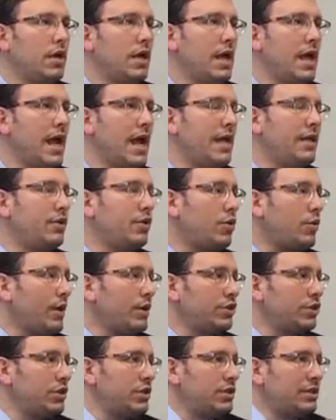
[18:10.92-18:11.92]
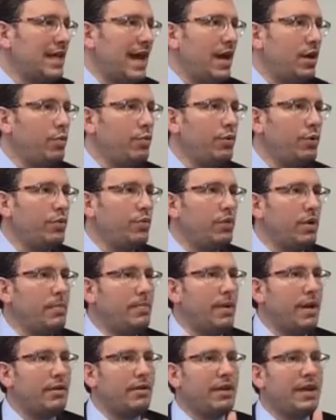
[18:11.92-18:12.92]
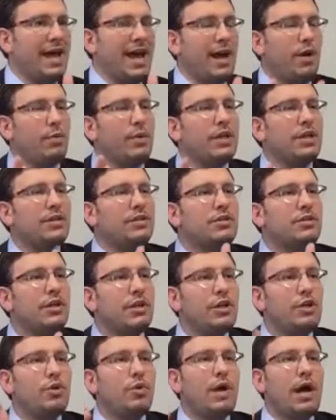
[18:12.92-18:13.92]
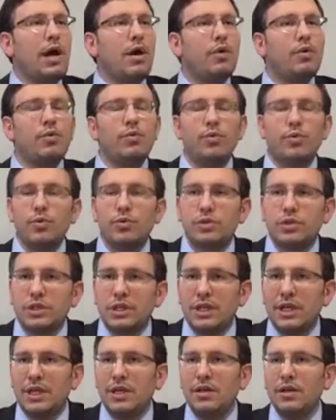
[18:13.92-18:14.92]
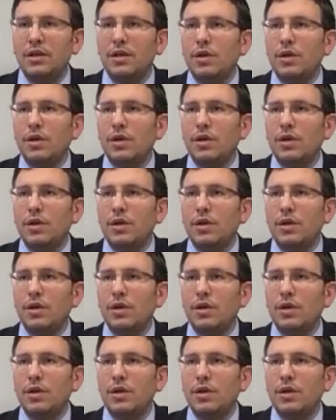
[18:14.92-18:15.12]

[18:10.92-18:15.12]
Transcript: And the question is, how do we rebound and how do we continue our routine